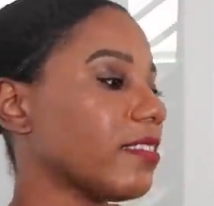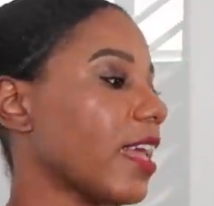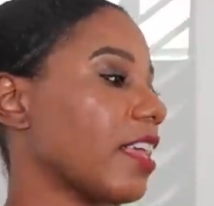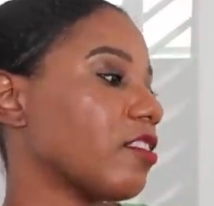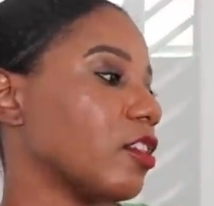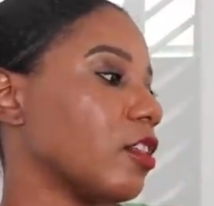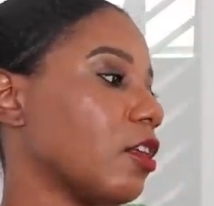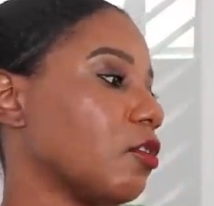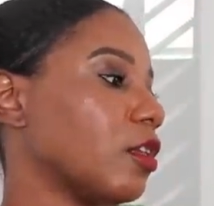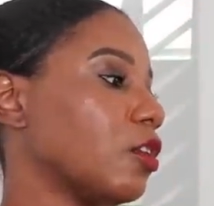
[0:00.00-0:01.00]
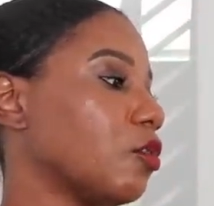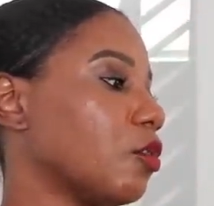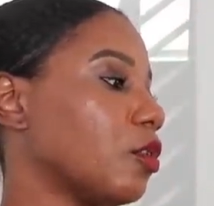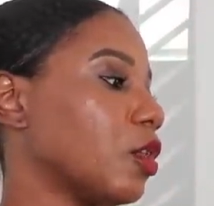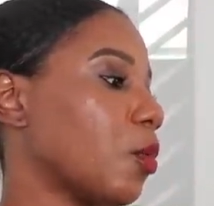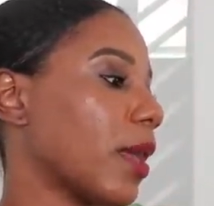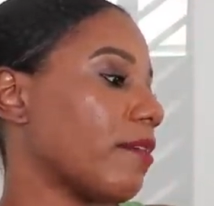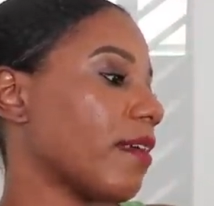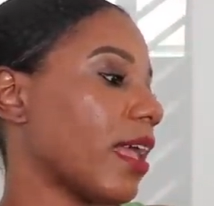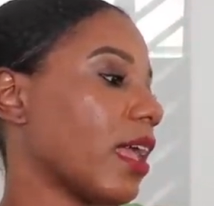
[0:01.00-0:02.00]
It has the little
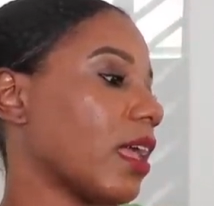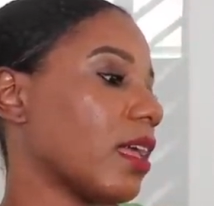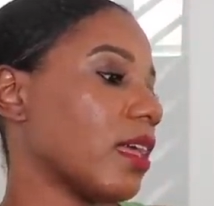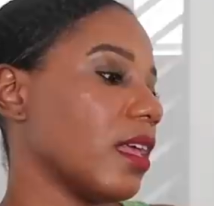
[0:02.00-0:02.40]
Loewe